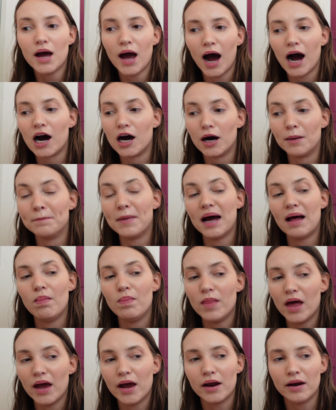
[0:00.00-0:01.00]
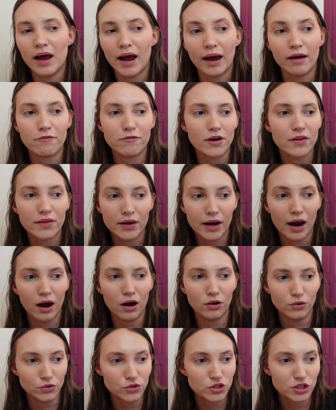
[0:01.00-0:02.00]
and then everything
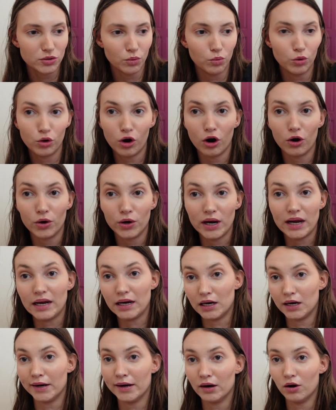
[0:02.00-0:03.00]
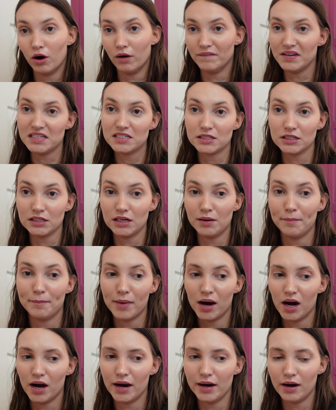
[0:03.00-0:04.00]
else will go in obviously
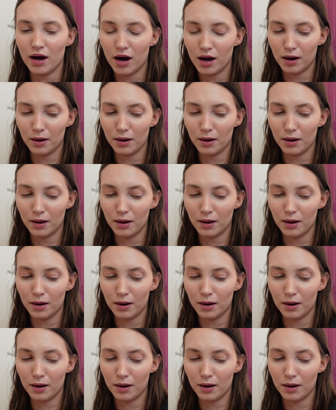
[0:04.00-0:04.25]
my